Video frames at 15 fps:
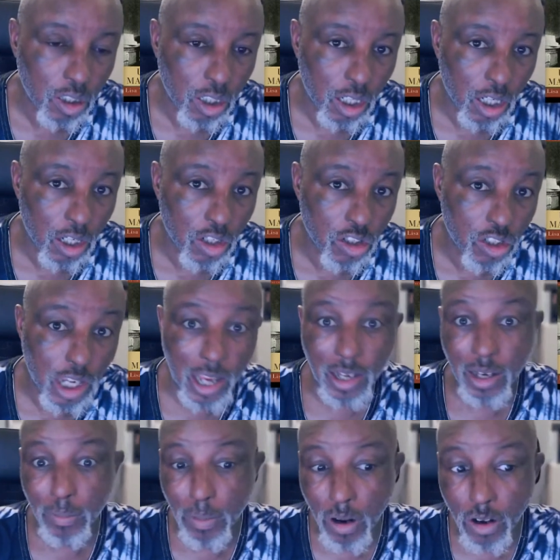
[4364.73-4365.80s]
and
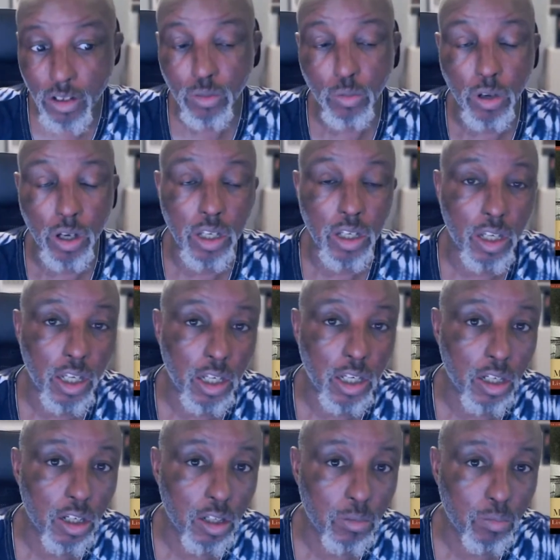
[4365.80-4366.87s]
sadly passed away in
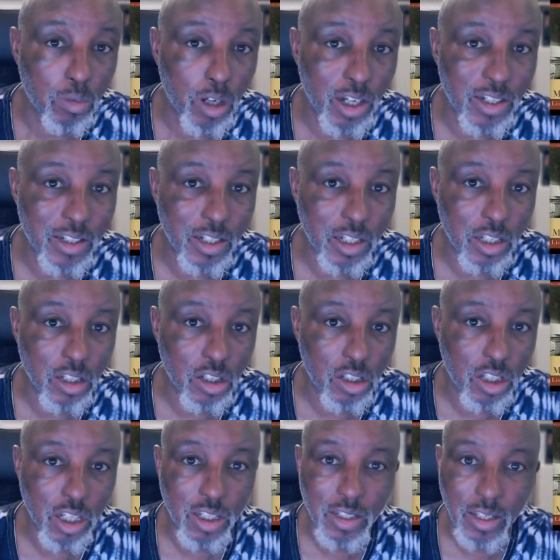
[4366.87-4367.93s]

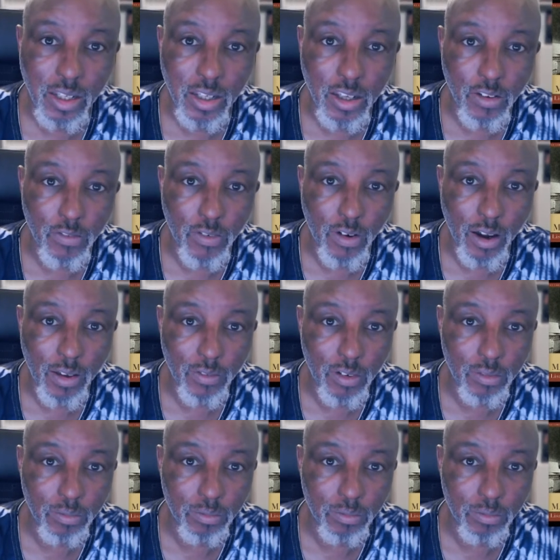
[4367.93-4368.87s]
1965.